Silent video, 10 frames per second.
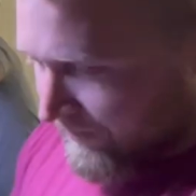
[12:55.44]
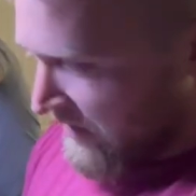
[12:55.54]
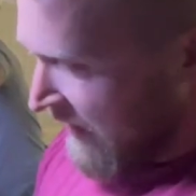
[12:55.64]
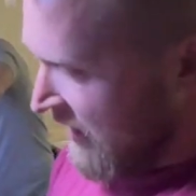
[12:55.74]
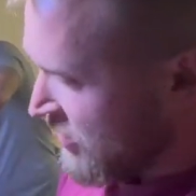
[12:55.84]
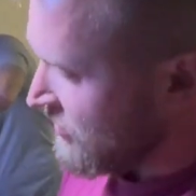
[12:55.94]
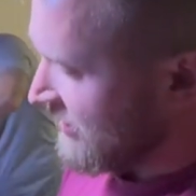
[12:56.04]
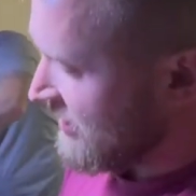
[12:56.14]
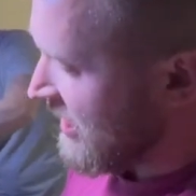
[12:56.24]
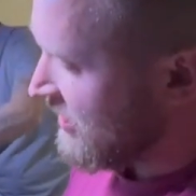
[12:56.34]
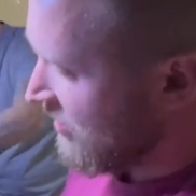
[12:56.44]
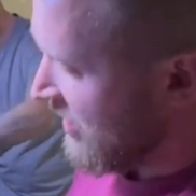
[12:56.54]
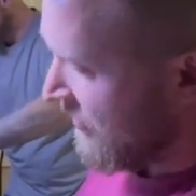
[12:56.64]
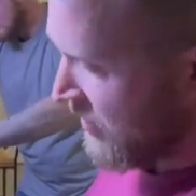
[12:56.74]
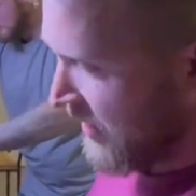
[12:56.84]
and then you can take
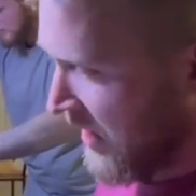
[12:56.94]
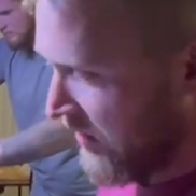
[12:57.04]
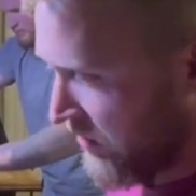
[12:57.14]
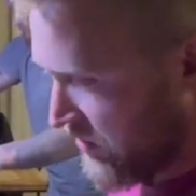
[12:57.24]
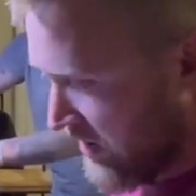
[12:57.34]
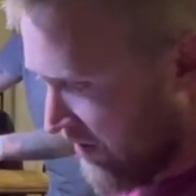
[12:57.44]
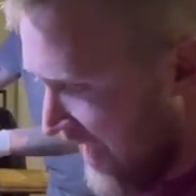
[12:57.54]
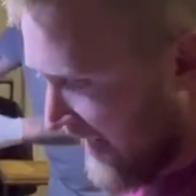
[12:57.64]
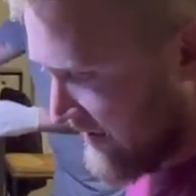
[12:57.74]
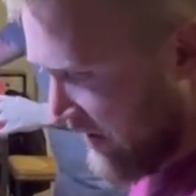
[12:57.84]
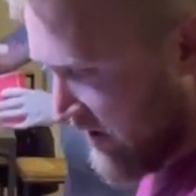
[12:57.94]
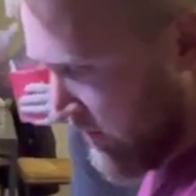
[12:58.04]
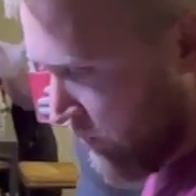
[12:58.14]
your other colors that you're accenting